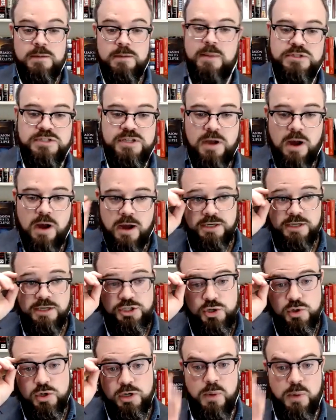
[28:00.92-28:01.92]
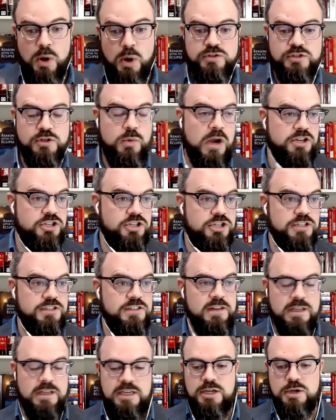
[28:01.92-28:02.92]
members of the audience, you can post questions
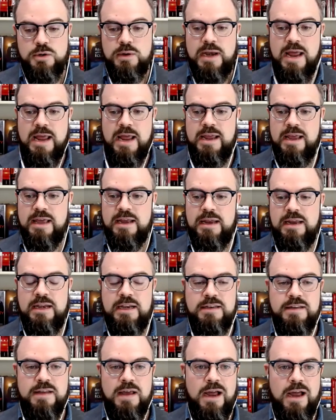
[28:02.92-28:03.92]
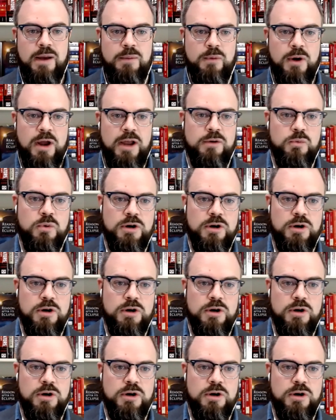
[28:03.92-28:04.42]
in the Q and A at any time, right?